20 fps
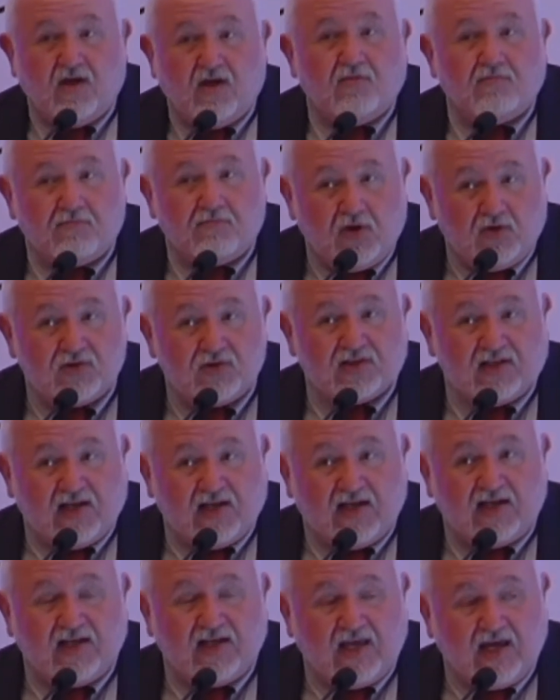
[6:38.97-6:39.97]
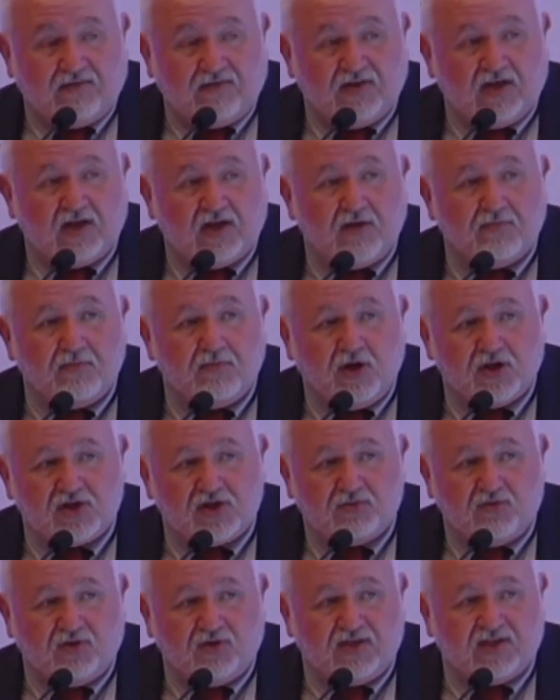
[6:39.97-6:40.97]
most likely having a much
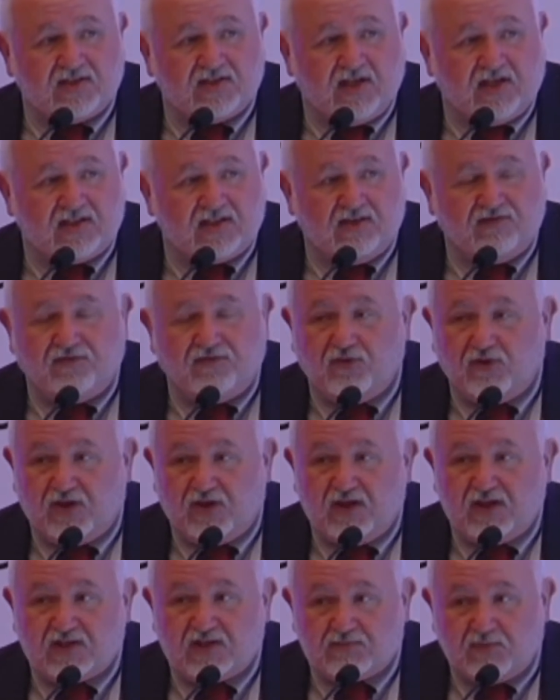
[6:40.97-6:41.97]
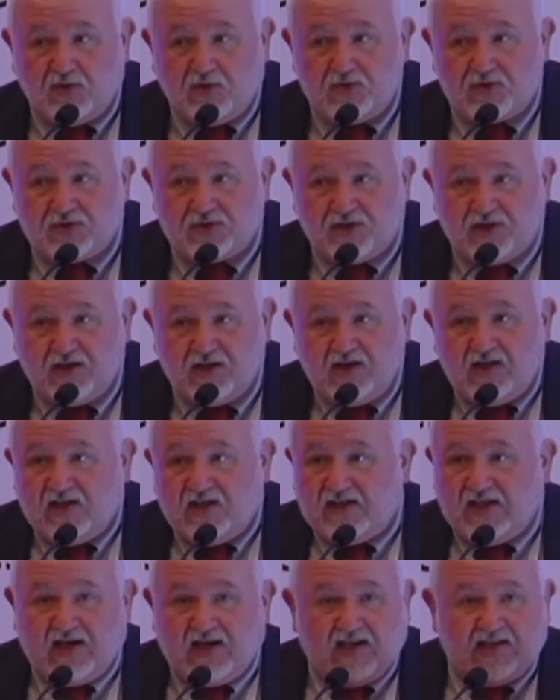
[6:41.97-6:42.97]
more extensive foreign exposure
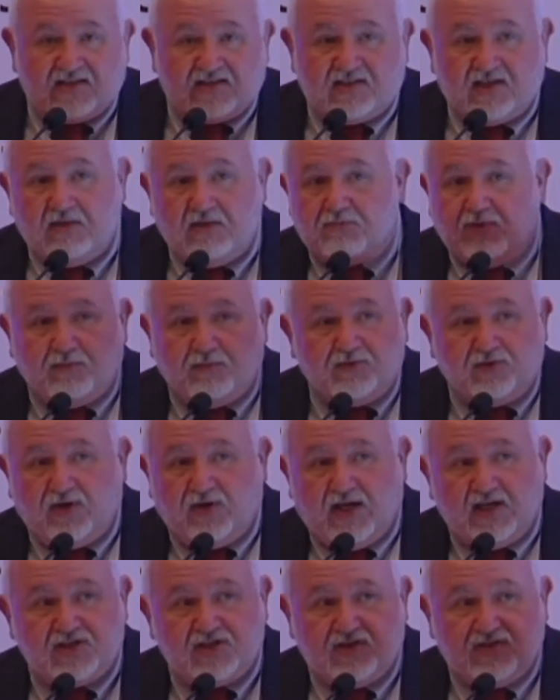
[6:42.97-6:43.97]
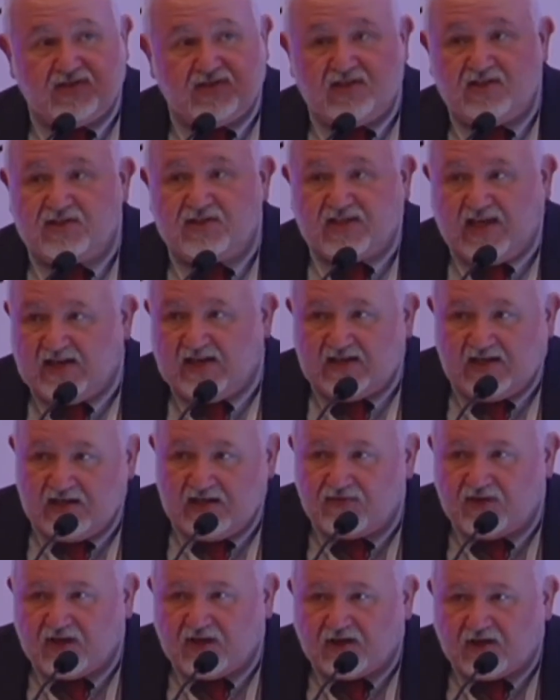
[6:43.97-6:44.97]
than, let's say, populations in the
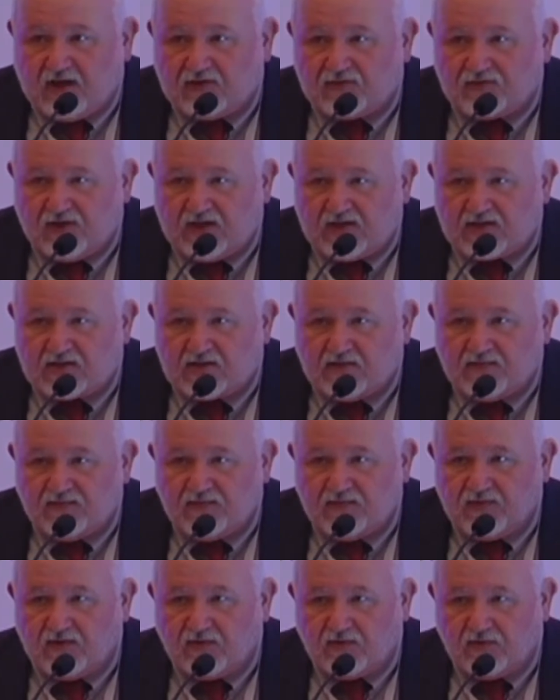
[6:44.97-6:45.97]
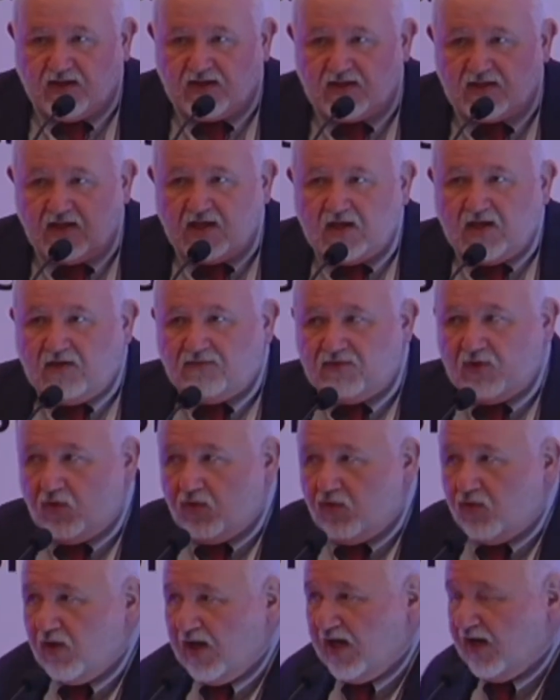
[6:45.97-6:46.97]
Scandinavian countries, right? We
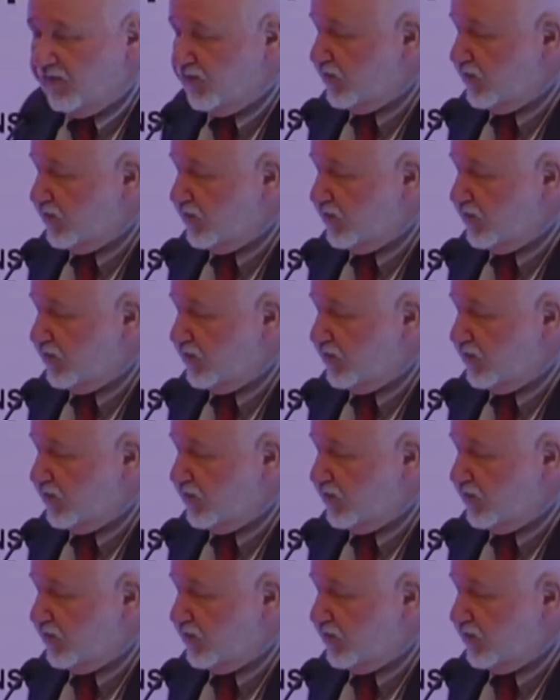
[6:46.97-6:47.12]
all have